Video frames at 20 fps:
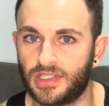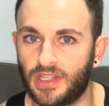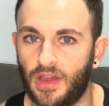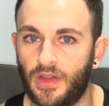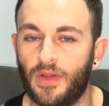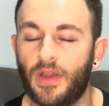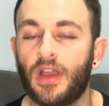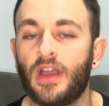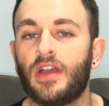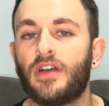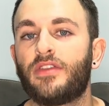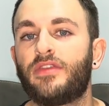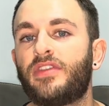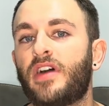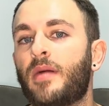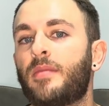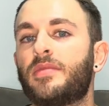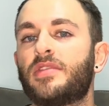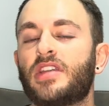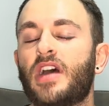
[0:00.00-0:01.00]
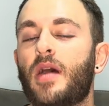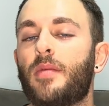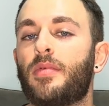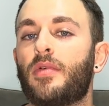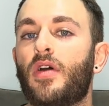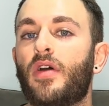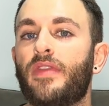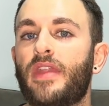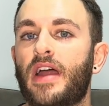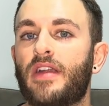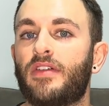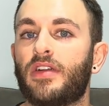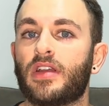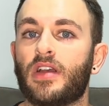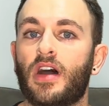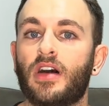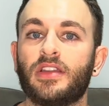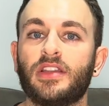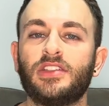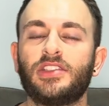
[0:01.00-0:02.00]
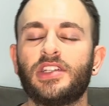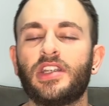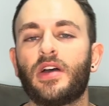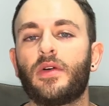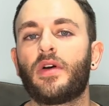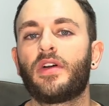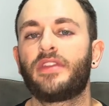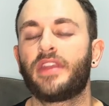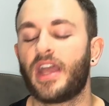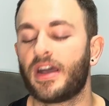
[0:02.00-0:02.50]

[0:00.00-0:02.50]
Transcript: So thumbs up on that regard. And do you know what?